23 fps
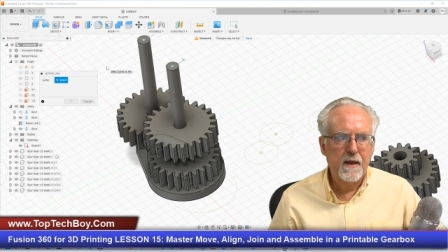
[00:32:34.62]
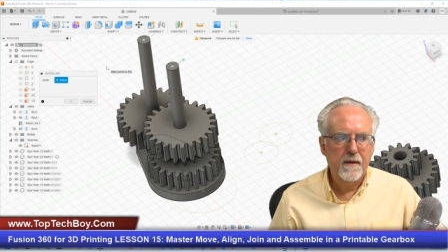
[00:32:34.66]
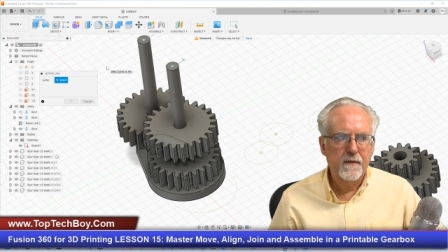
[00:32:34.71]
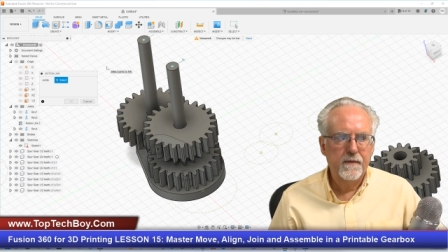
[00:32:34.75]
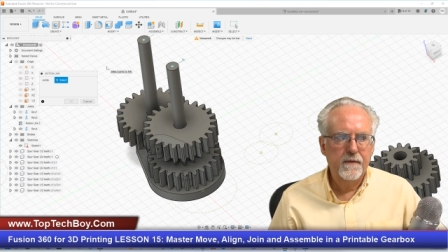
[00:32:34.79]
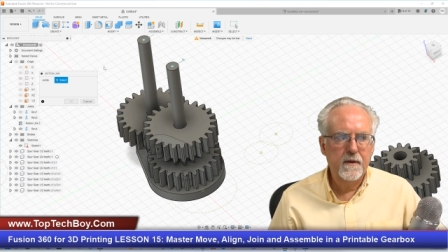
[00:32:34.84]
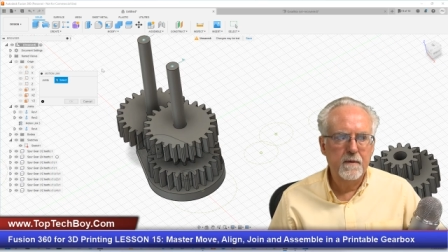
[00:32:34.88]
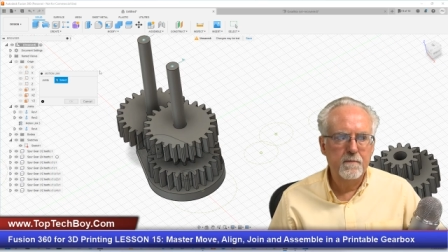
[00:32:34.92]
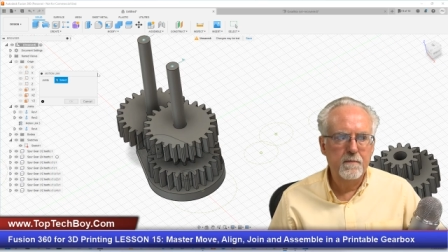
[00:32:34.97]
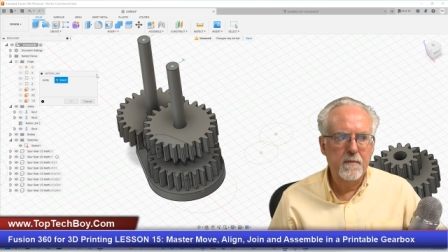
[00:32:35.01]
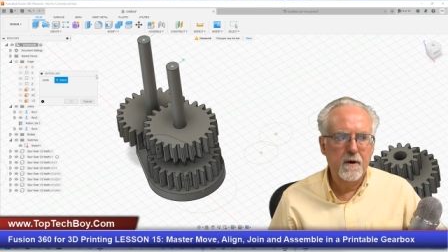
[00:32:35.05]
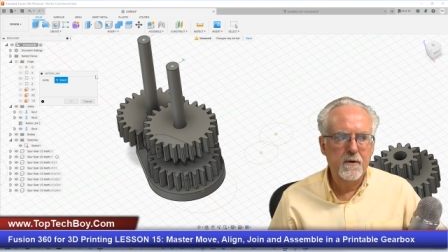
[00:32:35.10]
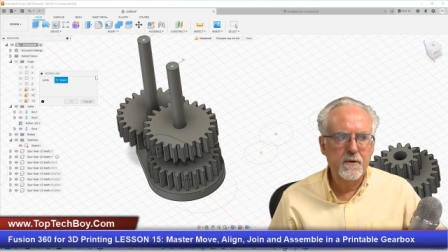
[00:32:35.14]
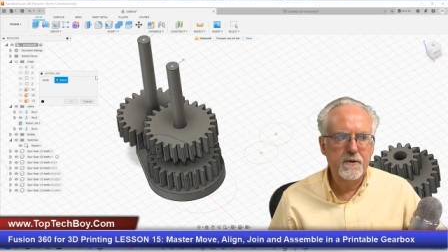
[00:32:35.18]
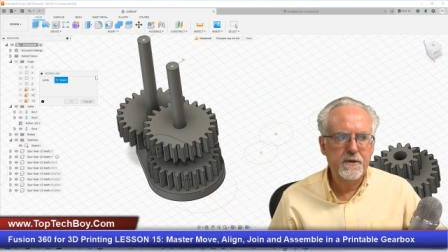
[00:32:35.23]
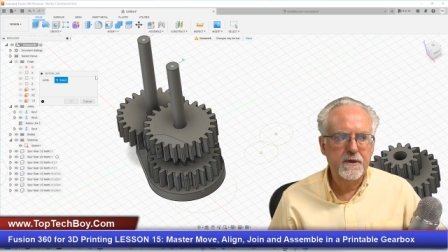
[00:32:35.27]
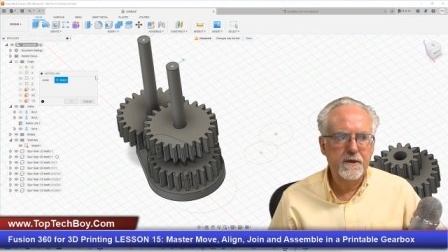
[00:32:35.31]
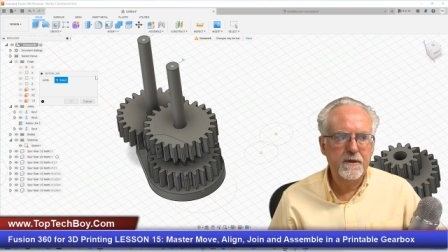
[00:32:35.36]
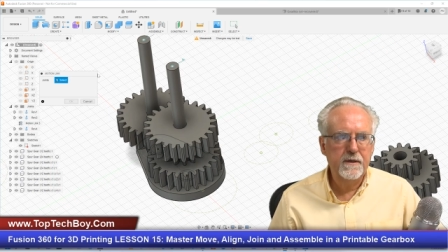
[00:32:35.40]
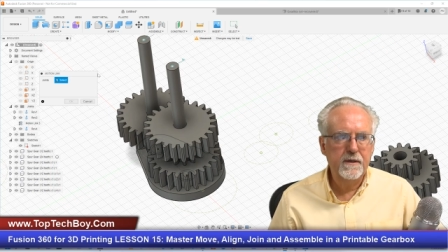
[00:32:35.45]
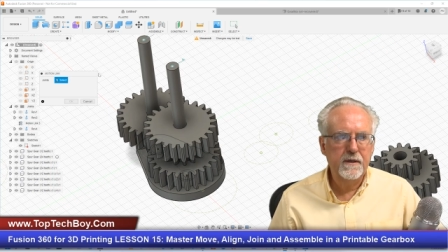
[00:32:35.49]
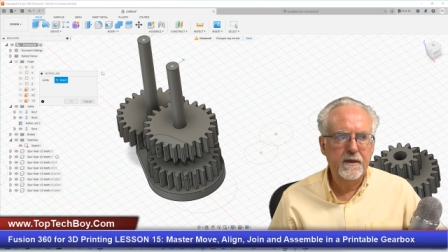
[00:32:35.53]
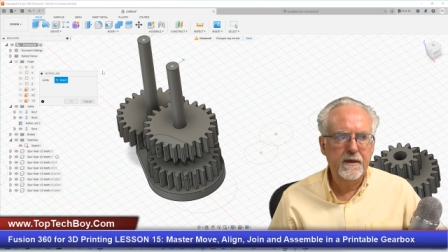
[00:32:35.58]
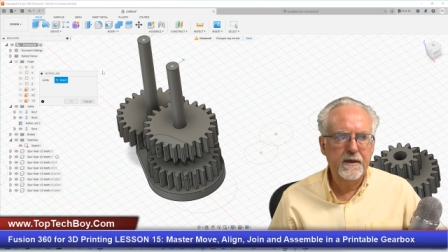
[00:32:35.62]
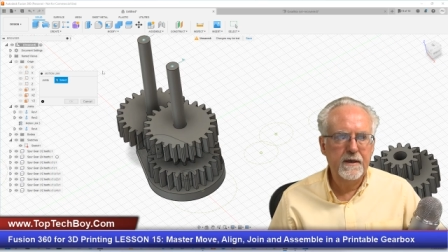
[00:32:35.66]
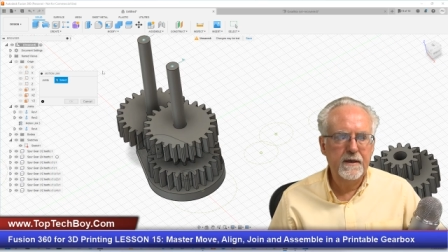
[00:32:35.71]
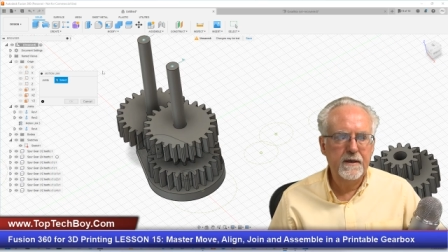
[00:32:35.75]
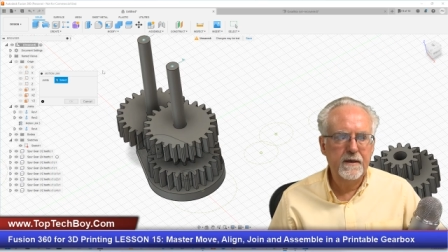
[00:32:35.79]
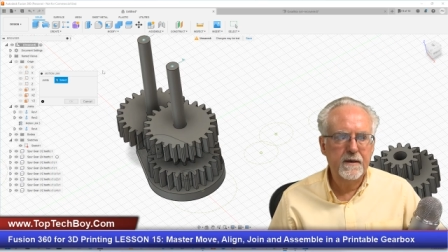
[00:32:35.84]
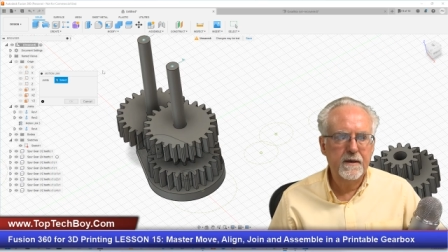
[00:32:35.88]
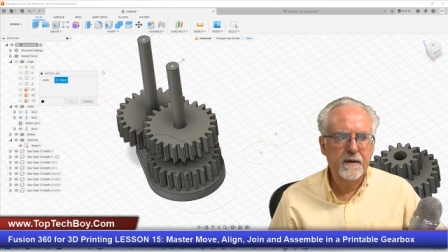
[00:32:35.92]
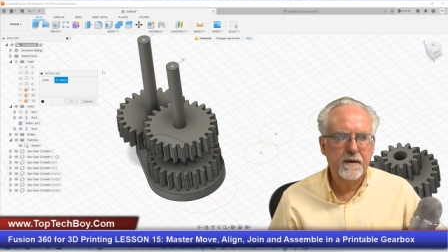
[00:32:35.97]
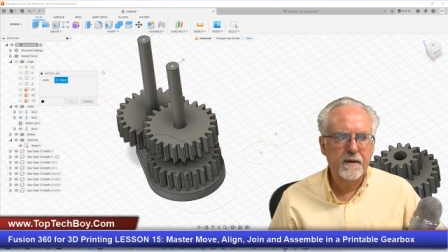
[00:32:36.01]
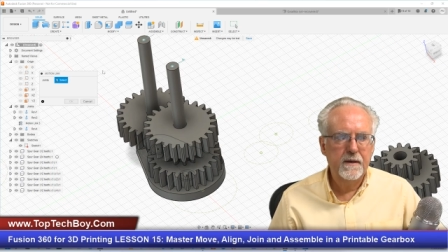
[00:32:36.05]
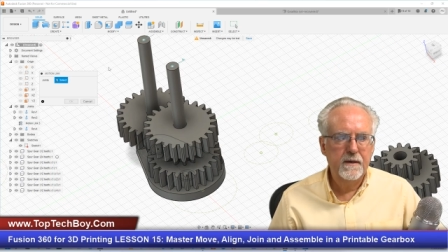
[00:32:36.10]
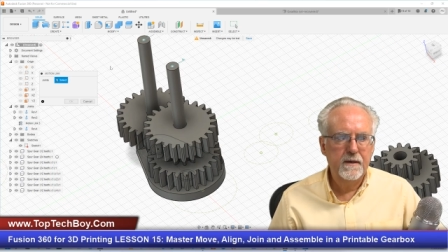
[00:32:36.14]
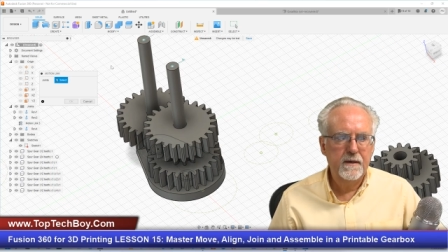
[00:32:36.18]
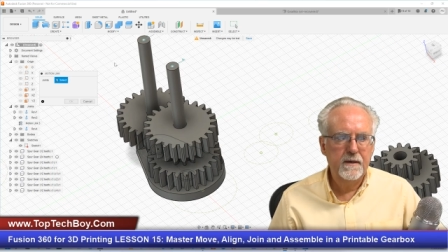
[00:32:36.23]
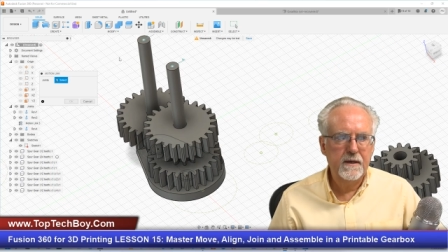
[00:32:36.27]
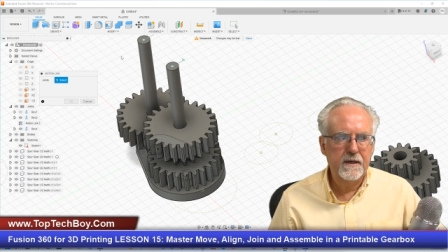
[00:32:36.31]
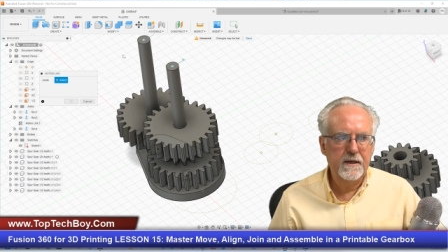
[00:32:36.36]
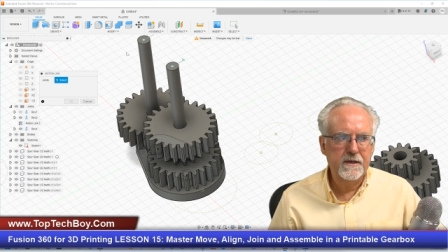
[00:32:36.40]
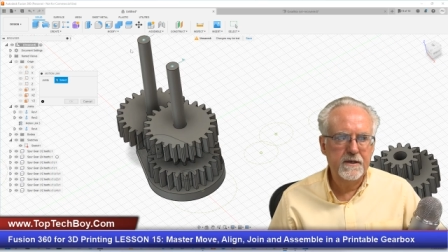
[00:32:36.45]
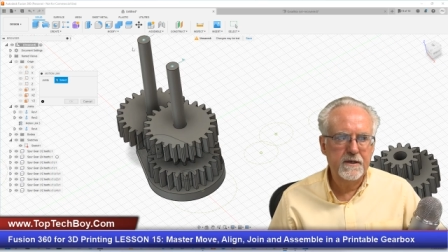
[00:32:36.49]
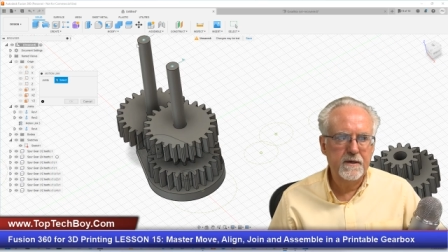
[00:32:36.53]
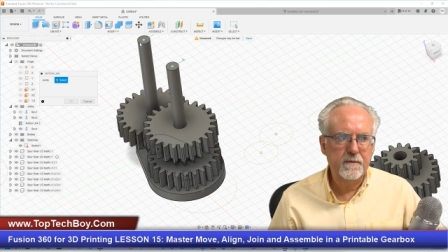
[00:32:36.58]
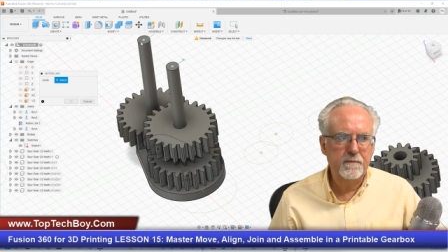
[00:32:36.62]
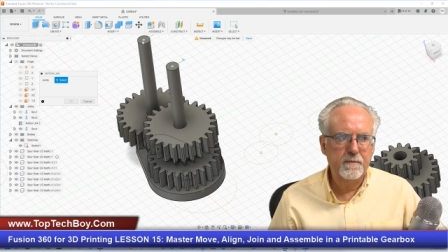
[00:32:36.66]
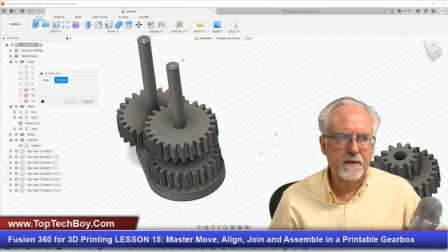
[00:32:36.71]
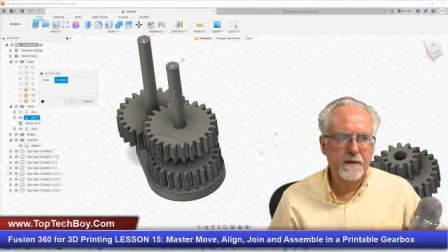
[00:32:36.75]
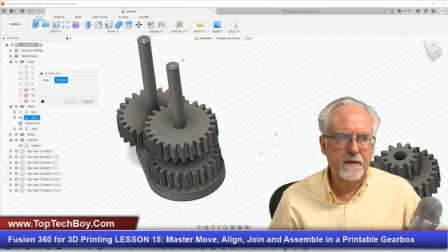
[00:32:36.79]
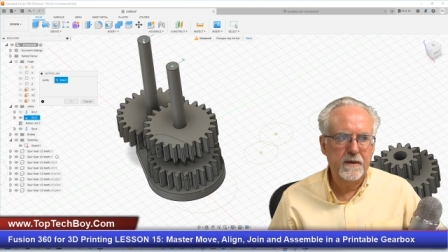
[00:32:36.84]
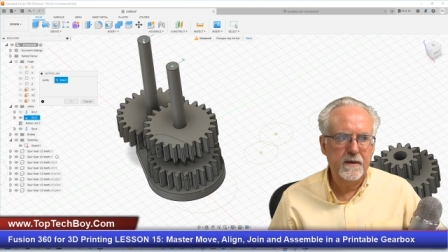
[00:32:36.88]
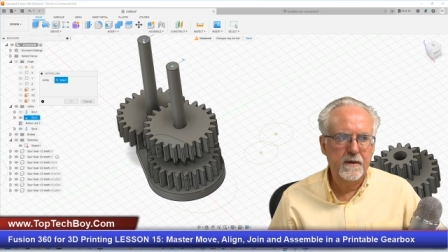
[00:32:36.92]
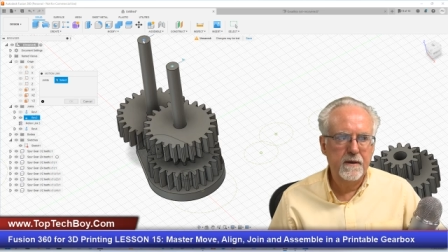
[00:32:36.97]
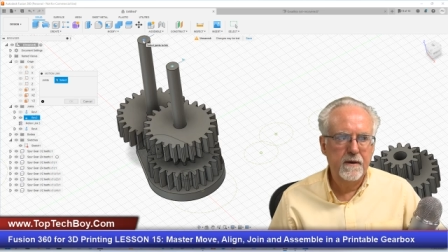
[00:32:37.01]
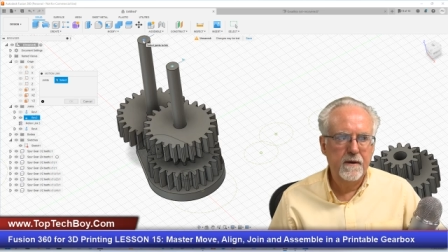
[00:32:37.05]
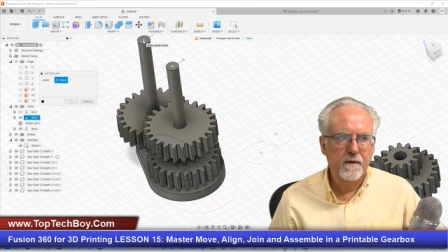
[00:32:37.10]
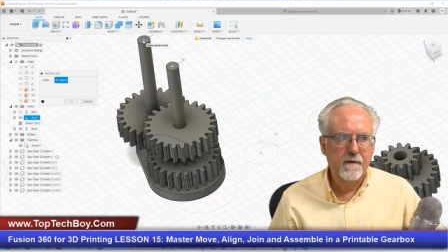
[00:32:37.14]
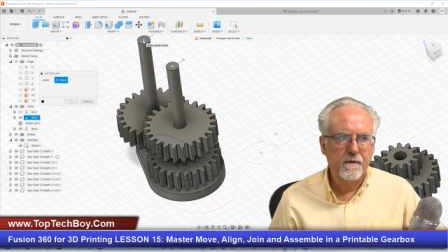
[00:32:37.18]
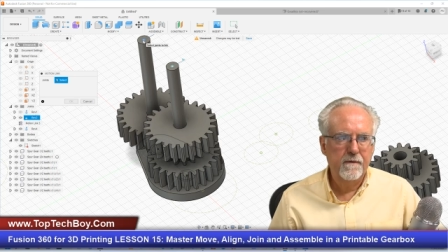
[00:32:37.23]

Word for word: The motion link needs to be